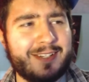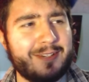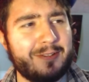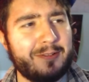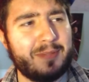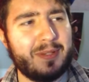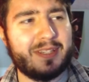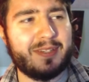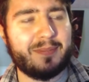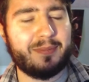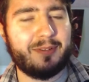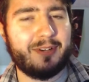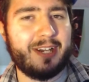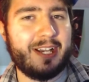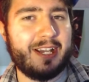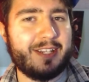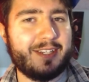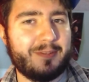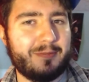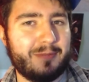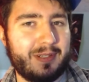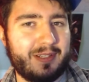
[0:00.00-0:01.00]
Don't be
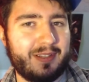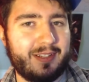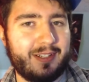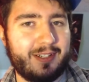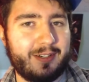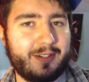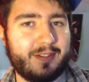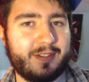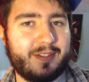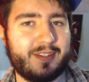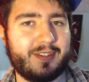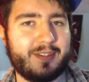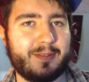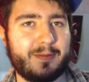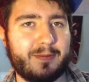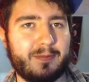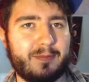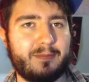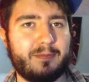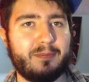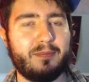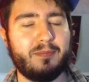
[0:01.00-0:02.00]
surprised when
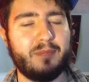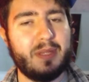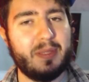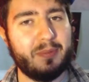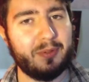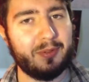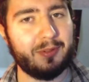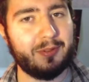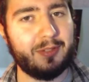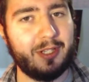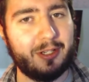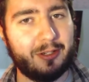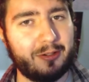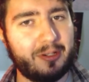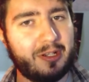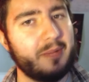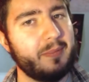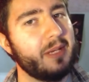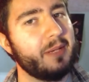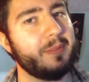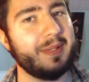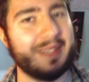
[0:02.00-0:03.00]
there's people,
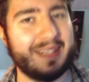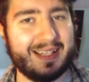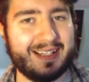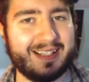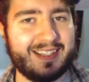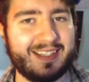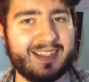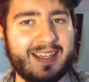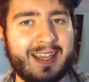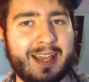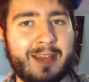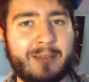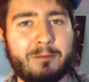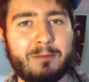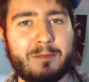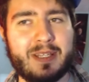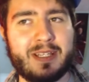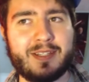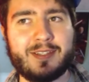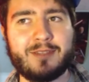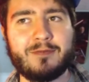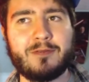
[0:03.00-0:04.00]
coming up against that,
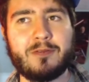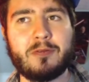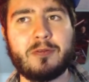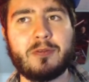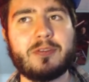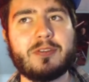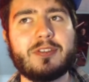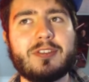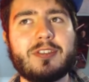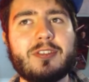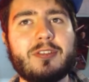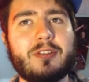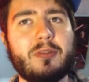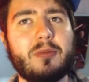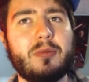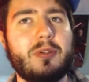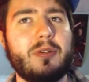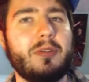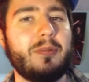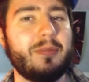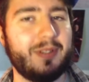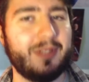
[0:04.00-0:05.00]
because of course there
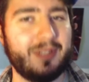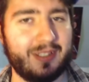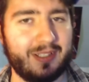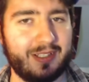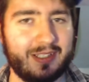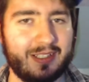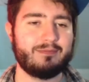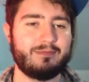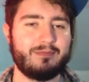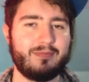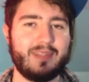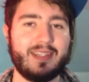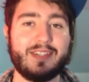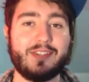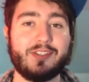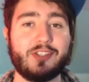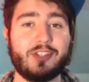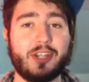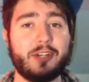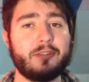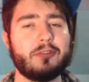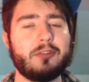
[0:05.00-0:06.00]
will be. In
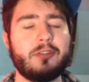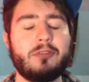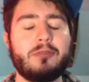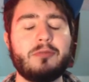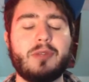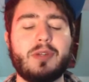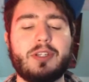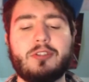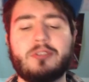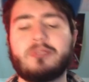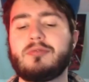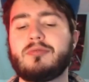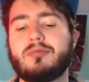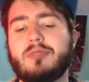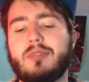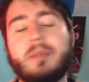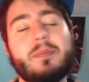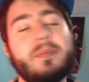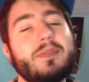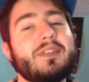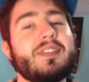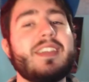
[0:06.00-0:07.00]
general, when you're
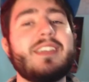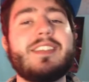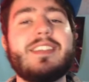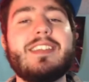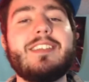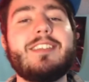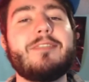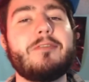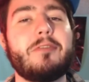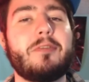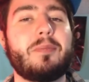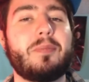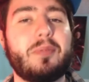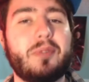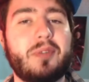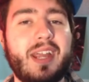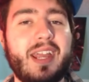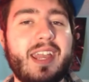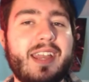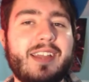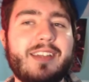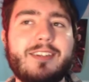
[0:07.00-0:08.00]
representing your
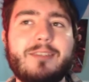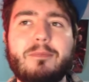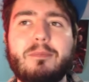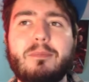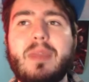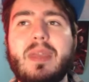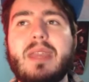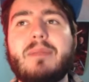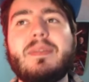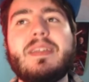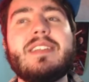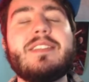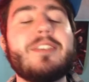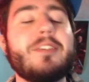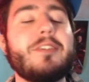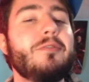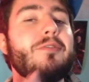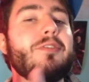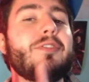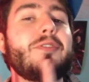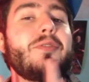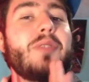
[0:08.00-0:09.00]
brand, maybe
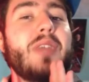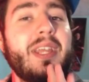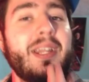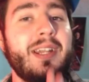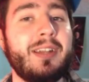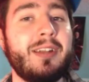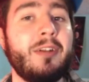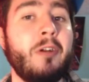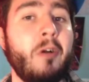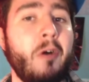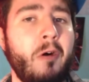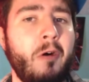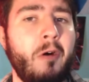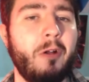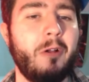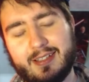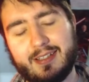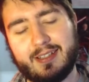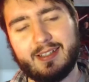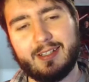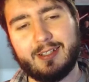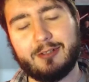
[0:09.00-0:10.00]
don't do that at all.
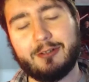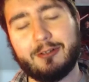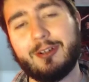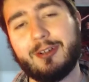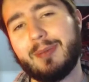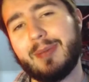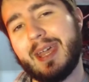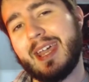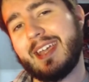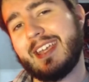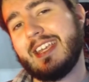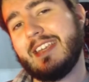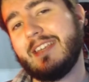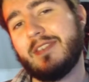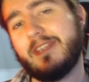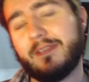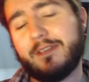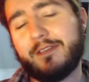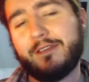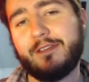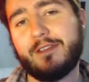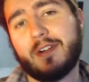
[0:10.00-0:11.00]
Going back
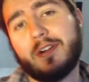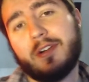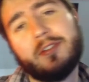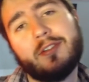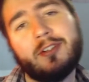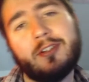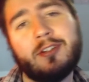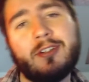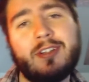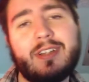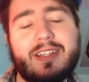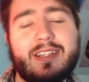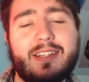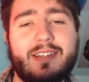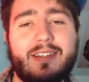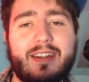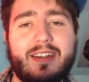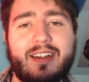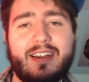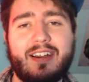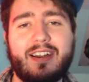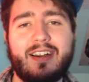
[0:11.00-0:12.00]
even further, in
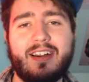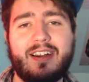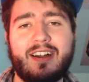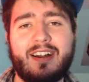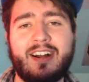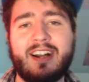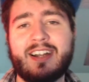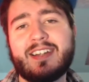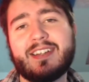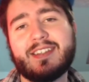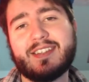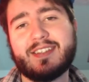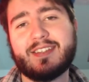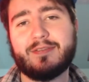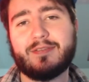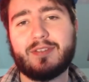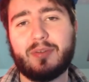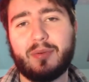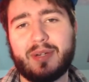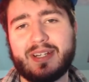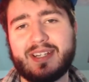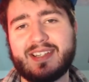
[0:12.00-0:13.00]
August of
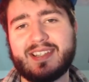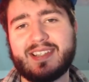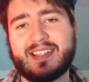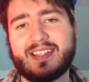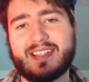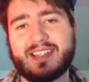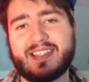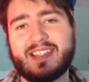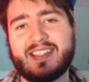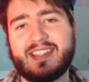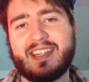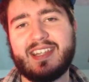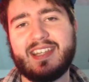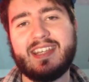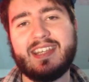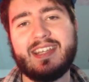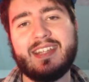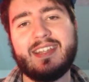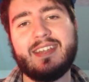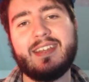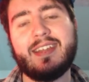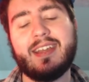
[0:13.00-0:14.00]

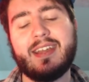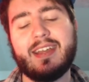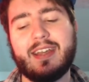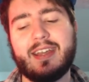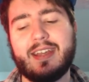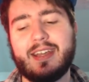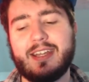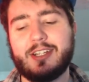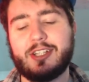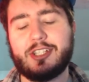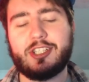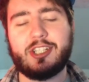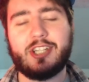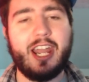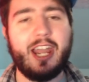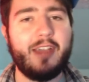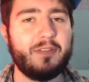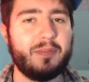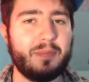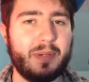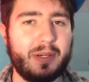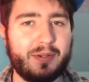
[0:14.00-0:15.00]
2016,
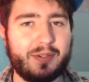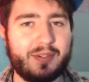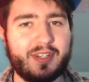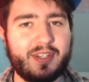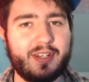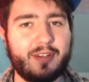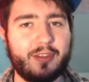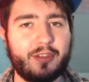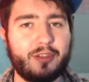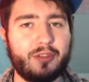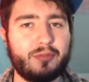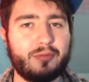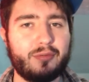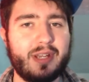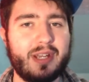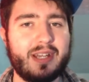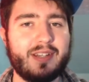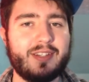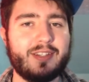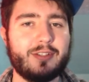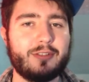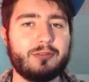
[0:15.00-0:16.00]
Shaft posted a
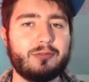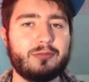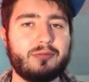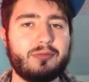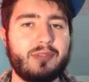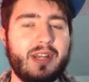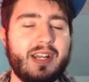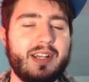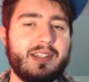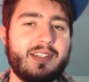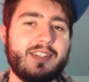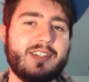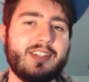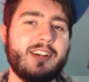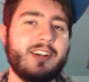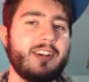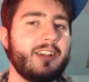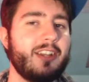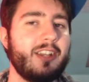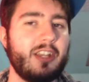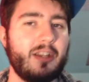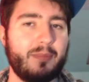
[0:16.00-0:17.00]
thread to Reddit
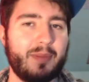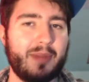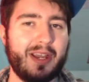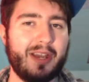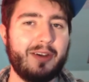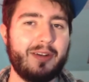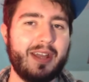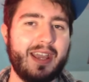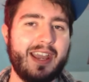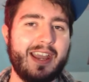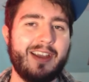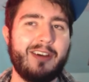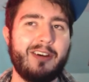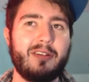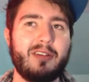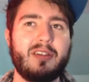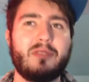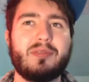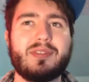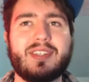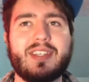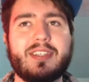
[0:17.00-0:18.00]
talking about how
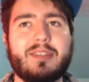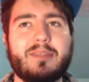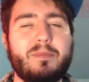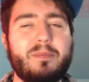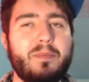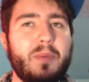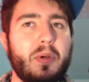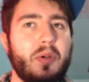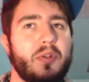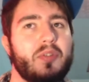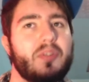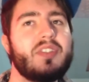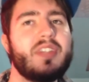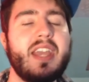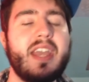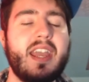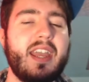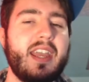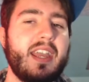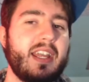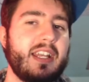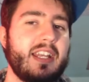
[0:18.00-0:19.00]
it was his
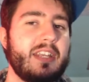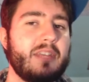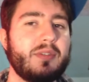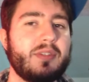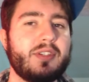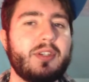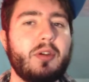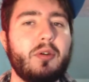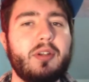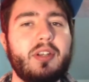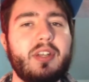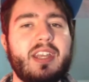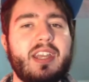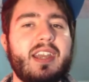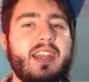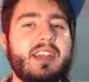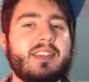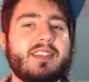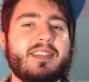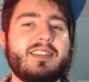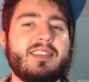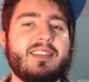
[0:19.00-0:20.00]
birthday and he was going to
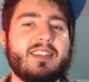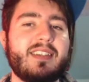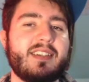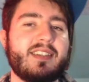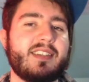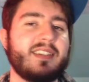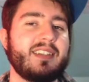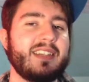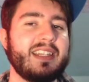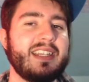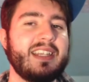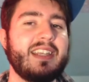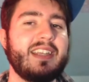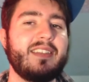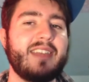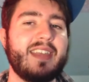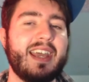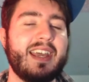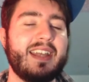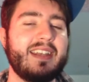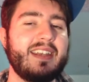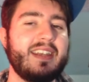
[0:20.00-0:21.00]
cast Dust League
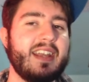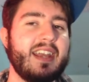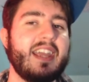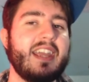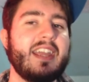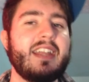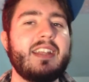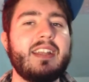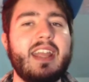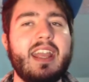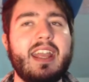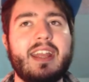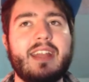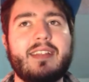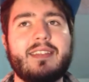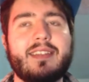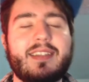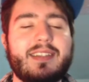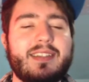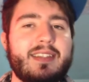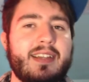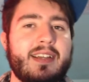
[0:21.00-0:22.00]
that night, and
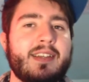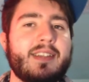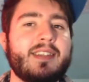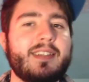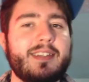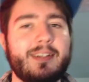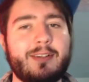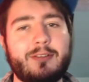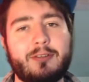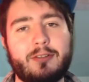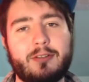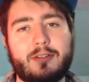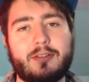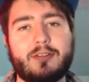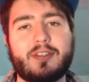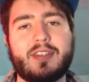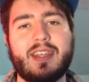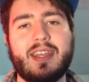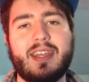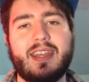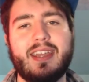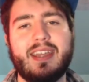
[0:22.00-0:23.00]
the Dust
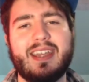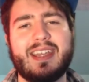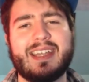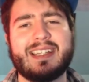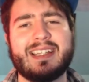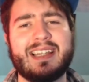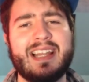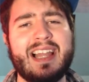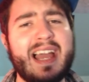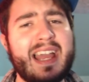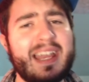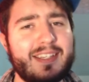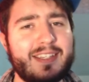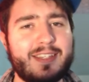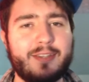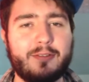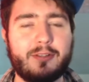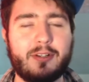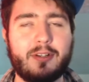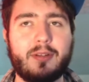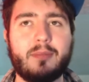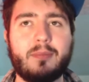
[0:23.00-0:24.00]
owners had lied
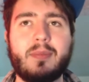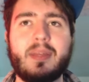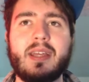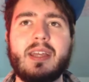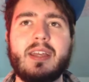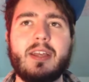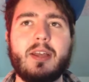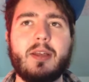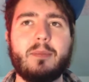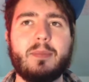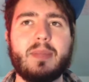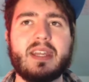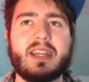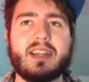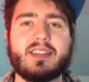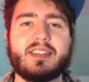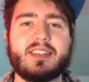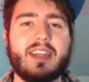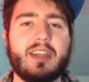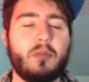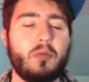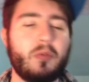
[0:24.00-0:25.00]
to him
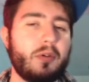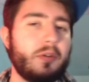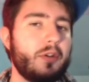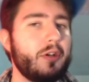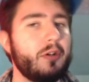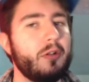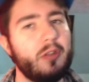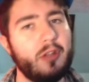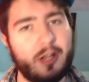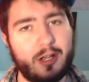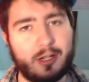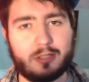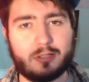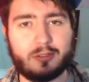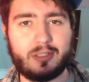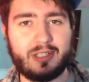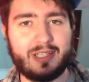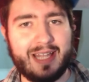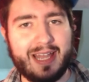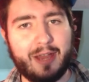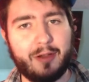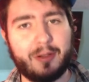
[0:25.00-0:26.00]
because they were no longer
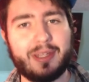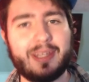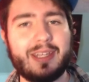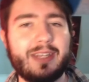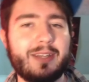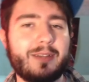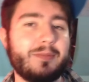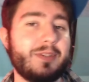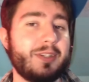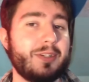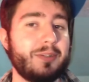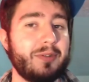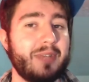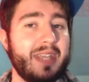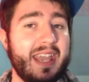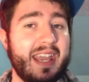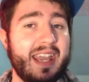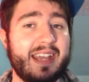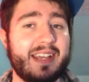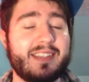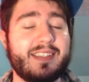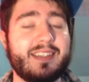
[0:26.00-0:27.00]
allowing him to
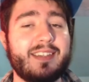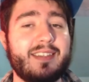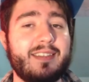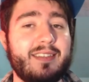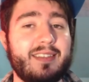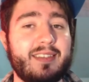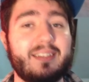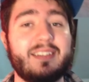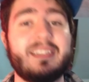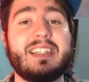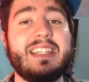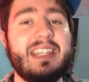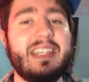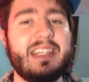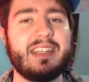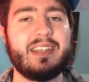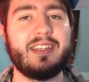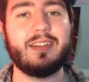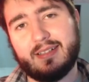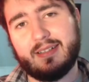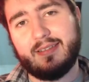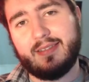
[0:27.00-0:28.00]
cast the
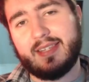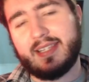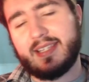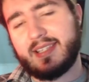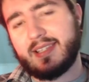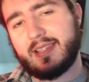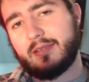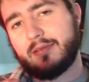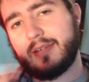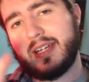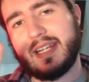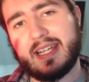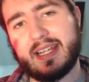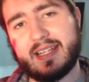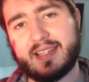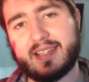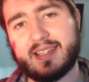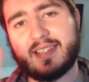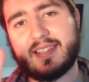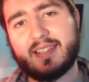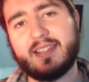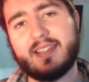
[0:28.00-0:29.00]
League. This thread has
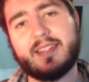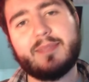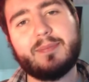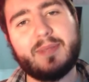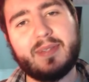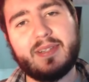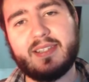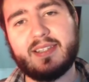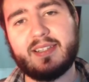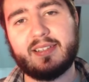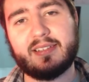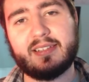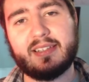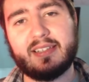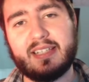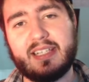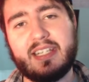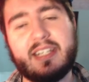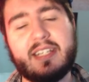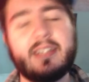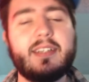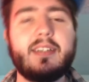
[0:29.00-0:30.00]
since been
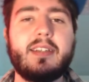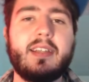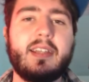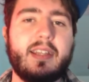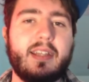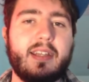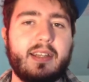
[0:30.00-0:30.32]
deleted.